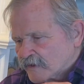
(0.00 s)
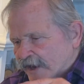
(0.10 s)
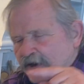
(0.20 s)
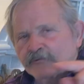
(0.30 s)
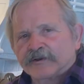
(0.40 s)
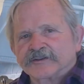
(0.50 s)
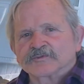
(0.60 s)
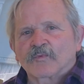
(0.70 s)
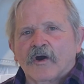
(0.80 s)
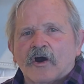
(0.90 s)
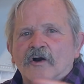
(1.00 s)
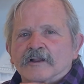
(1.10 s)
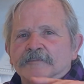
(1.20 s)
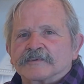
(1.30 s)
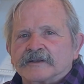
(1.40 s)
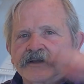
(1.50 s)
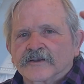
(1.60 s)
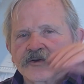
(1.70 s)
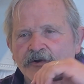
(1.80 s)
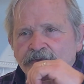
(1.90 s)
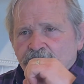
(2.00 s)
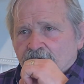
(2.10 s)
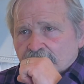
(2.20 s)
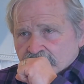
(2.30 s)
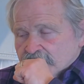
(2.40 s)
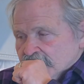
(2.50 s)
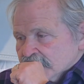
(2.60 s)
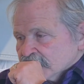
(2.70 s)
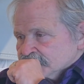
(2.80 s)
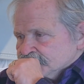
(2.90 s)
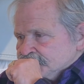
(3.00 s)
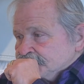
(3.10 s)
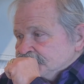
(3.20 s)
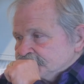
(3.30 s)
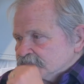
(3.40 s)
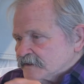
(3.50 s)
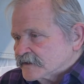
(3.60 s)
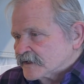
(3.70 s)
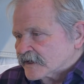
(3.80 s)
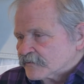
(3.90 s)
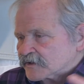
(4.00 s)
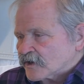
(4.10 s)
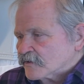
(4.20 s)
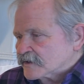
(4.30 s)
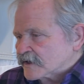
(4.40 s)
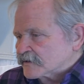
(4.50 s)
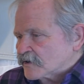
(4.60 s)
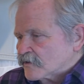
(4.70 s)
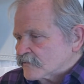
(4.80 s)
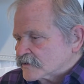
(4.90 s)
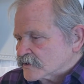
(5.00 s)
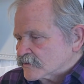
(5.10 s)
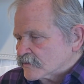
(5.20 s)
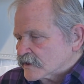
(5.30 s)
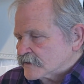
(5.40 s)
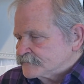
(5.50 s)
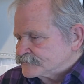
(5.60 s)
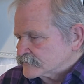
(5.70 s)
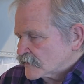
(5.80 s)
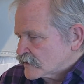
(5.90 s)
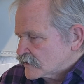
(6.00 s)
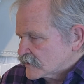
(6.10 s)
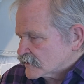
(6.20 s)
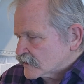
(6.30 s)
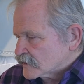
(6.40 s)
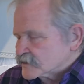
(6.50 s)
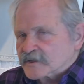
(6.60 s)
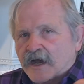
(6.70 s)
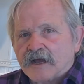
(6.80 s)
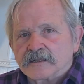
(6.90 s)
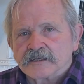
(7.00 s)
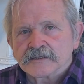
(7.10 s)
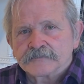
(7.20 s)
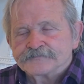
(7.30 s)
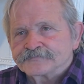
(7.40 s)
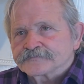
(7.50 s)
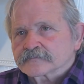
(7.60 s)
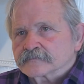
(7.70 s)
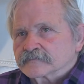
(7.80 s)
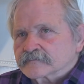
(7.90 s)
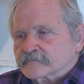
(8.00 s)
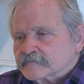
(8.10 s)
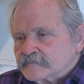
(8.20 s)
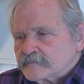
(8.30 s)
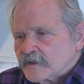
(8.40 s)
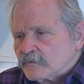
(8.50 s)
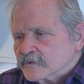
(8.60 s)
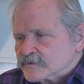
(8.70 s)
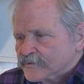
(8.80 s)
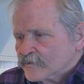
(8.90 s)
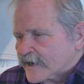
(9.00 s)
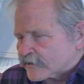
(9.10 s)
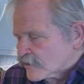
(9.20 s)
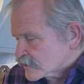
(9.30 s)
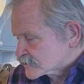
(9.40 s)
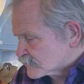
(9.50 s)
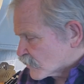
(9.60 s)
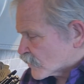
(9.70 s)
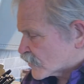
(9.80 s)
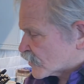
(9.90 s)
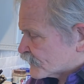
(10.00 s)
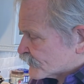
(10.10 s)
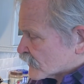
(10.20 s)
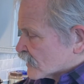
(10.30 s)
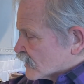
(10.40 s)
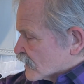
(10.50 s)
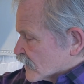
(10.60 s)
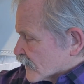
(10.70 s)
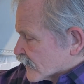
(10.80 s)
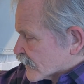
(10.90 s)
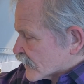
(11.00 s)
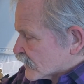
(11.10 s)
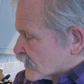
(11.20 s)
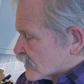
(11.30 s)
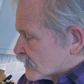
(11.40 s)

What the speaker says: Hadrian's Wall up in the north part. And I'd go over to Scotland, which was right across the border, and